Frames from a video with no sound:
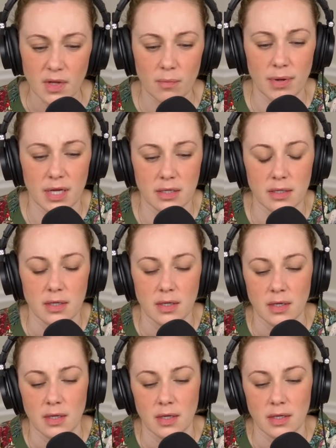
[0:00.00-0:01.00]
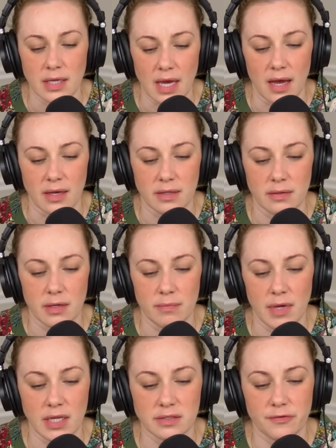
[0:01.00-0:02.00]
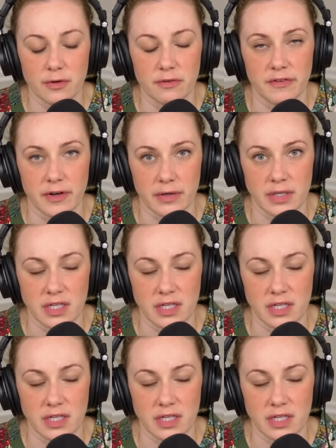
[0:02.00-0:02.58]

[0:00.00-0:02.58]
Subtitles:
But yeah, it makes for a very